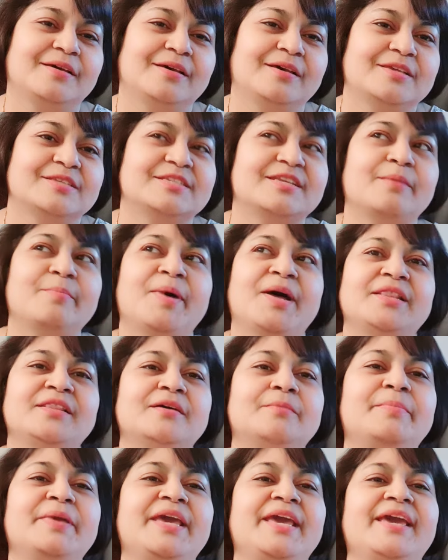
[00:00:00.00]
some
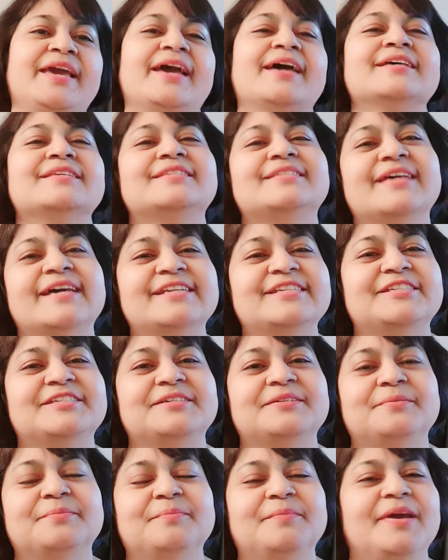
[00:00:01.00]
other being has said
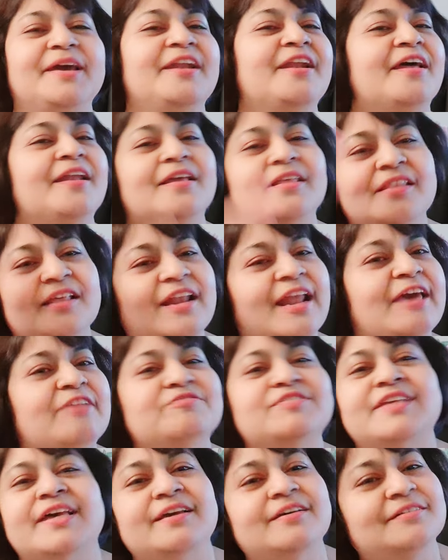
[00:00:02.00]
in another life
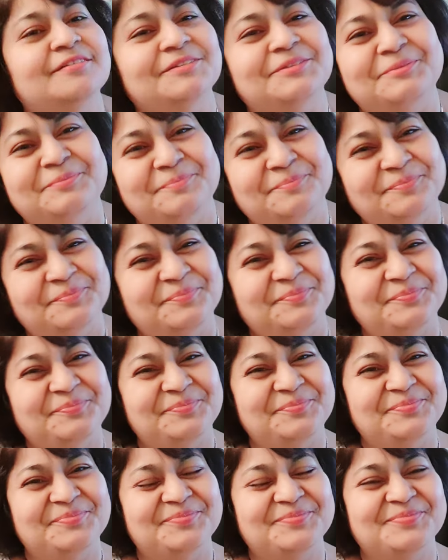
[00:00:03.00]
cycle,
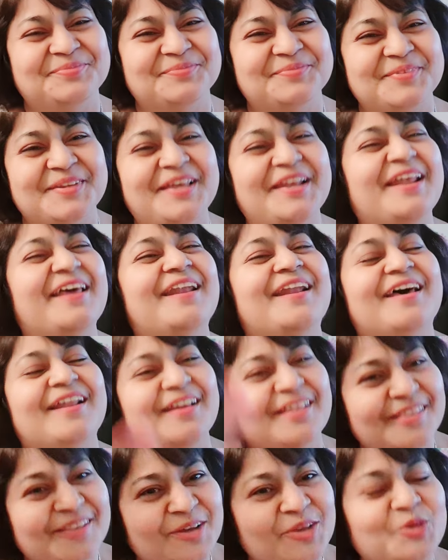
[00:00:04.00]
in an
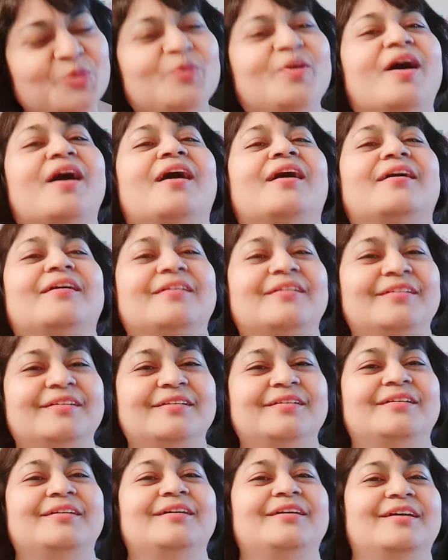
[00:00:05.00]
another yuga,
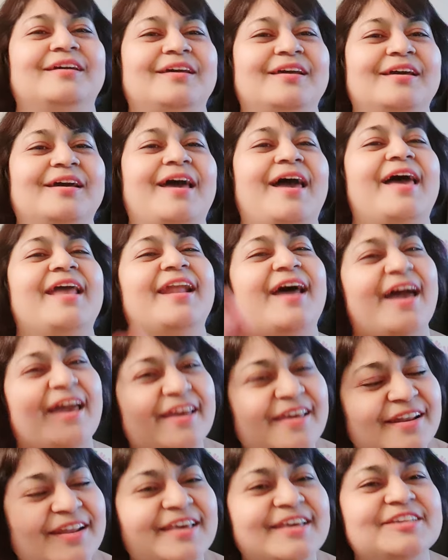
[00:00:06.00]
an
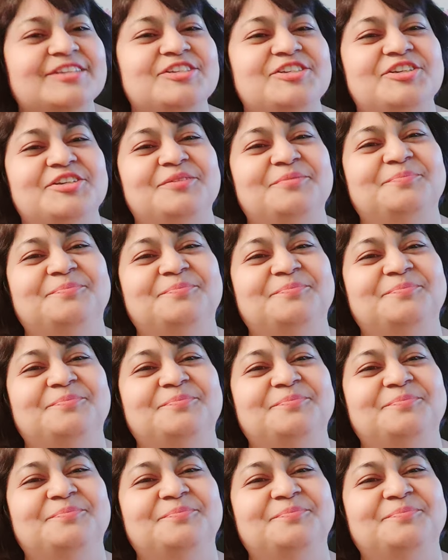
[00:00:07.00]
iron age.